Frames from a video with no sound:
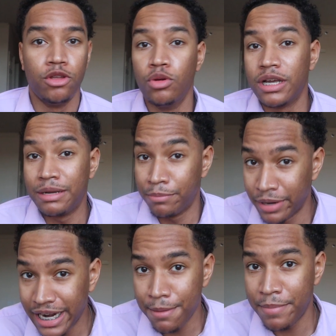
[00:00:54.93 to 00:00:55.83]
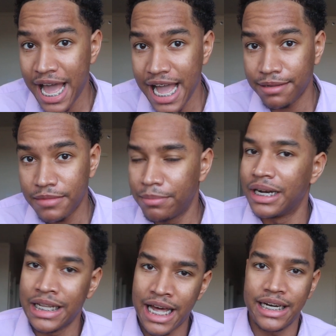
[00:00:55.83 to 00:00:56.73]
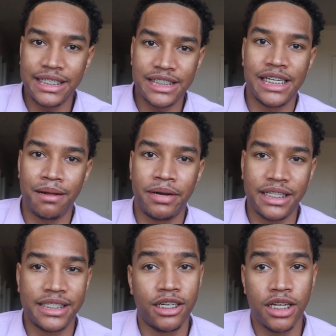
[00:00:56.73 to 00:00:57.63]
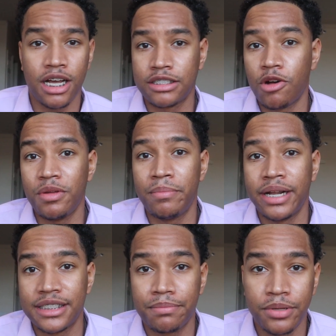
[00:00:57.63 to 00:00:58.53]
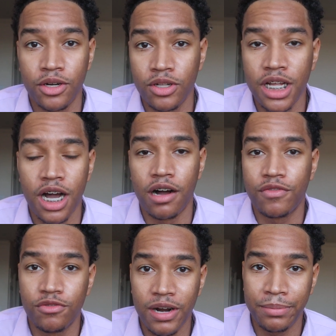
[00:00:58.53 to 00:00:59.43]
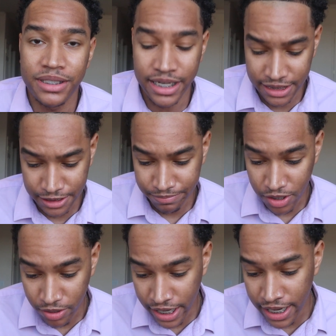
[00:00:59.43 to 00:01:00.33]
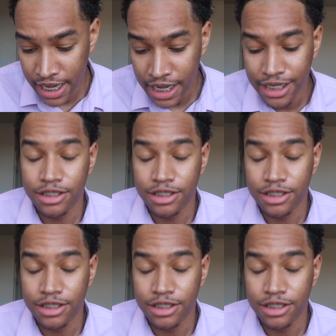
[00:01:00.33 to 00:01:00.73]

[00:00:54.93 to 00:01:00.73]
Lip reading: You can bring it back, but a lot of this shit I'm about to tell y'all is going to be based purely off of reputation, okay?